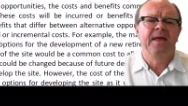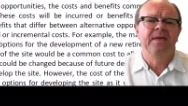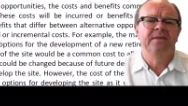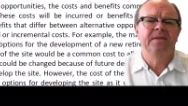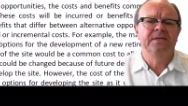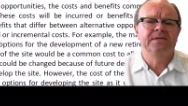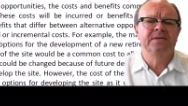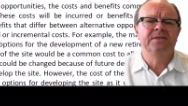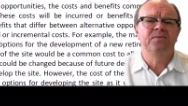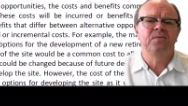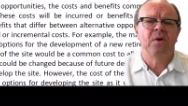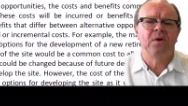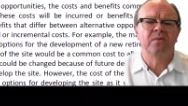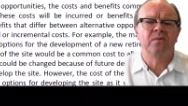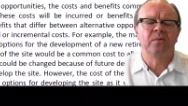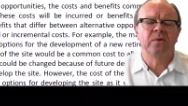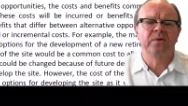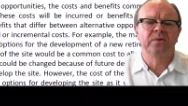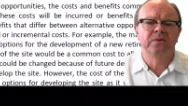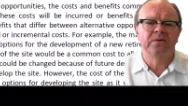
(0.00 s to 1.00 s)
This is what
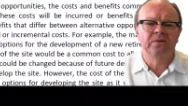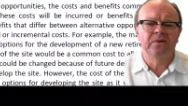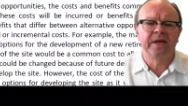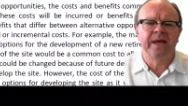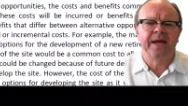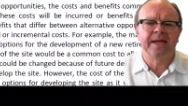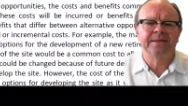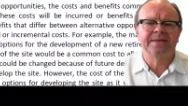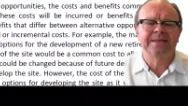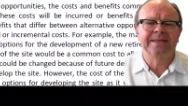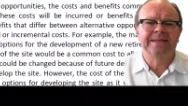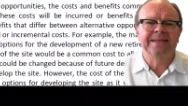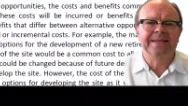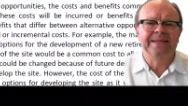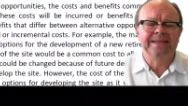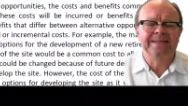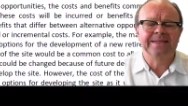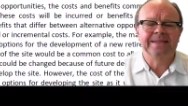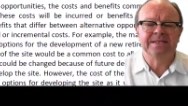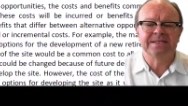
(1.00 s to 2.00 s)
we'll look at
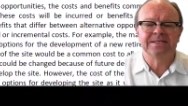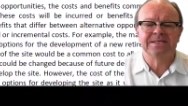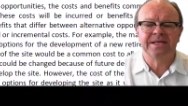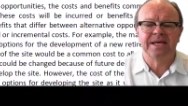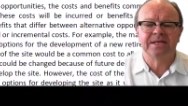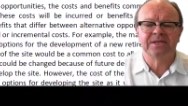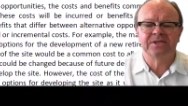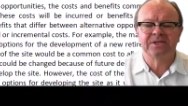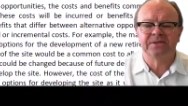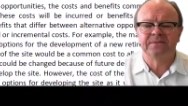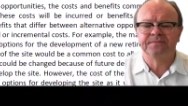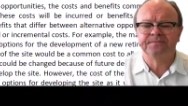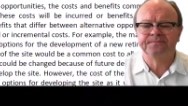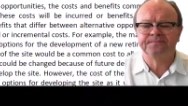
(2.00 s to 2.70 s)
in this section.